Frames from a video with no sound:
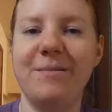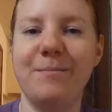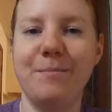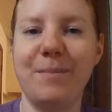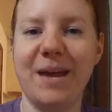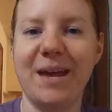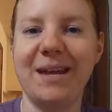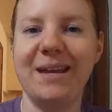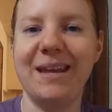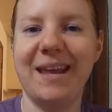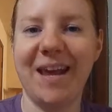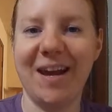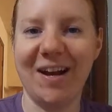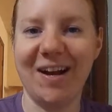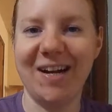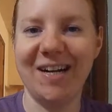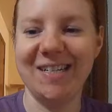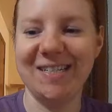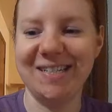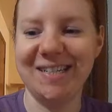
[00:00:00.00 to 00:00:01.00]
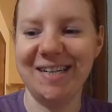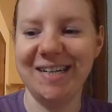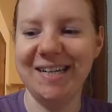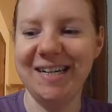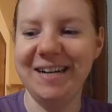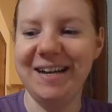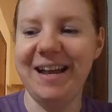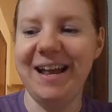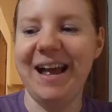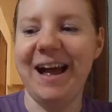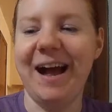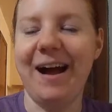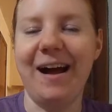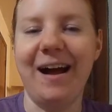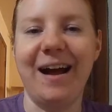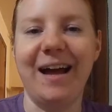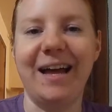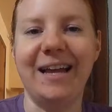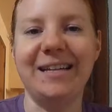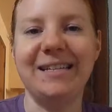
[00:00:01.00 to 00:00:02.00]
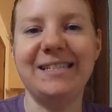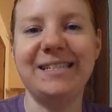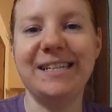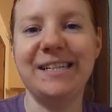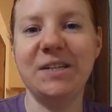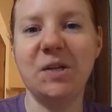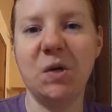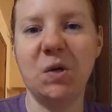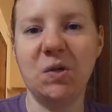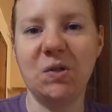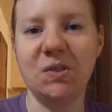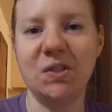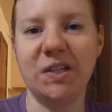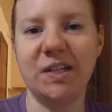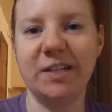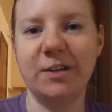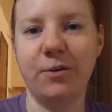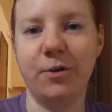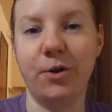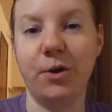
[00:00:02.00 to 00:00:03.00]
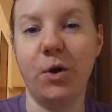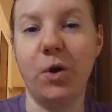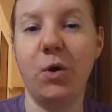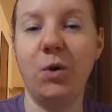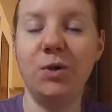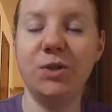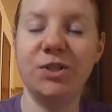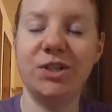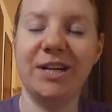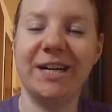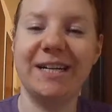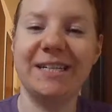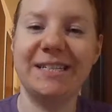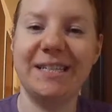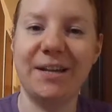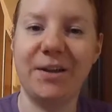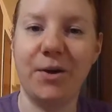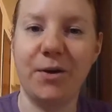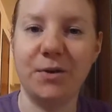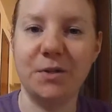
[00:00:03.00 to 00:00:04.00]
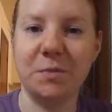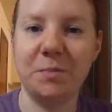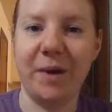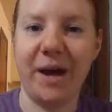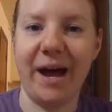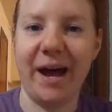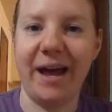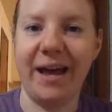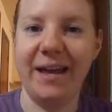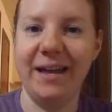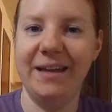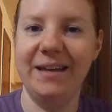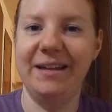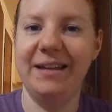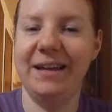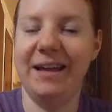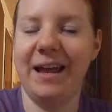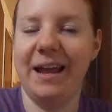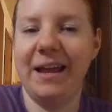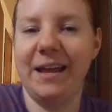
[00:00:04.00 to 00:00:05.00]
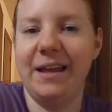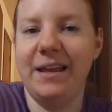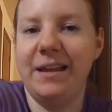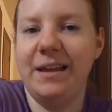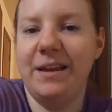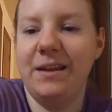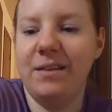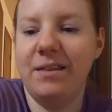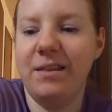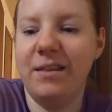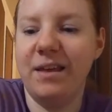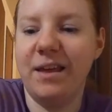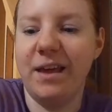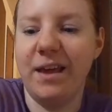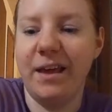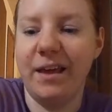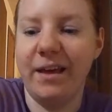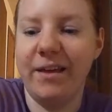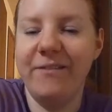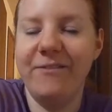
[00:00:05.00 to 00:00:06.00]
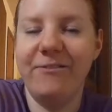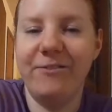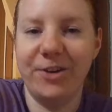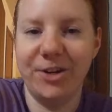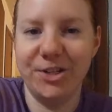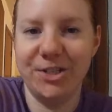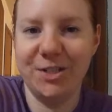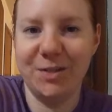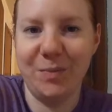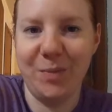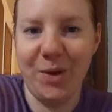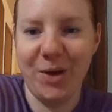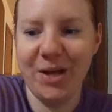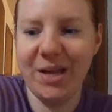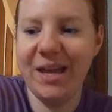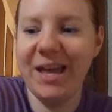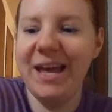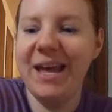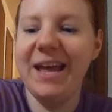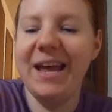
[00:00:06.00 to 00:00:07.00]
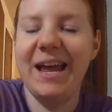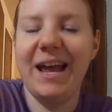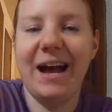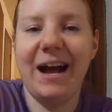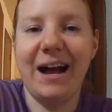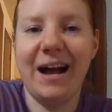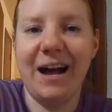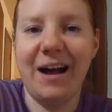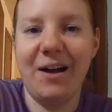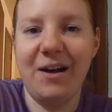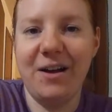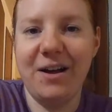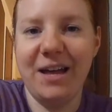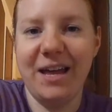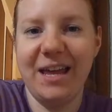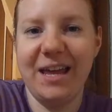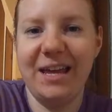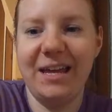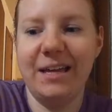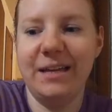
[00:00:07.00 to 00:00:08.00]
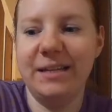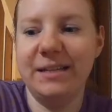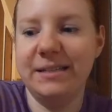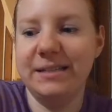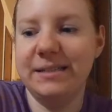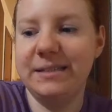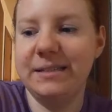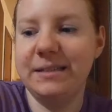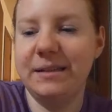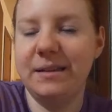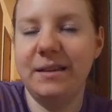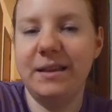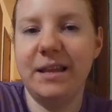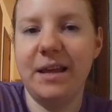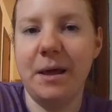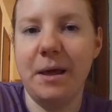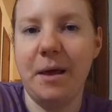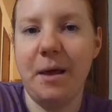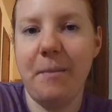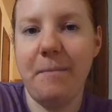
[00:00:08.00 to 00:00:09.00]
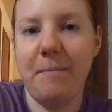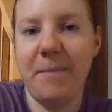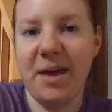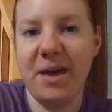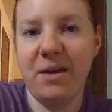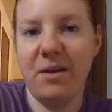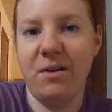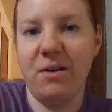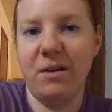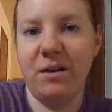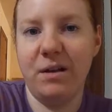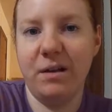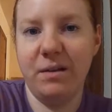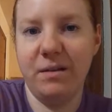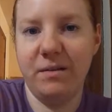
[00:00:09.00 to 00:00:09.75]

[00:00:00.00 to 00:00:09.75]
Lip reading: main character, and Dean Holder, or Holder as he goes by in the first book, is the male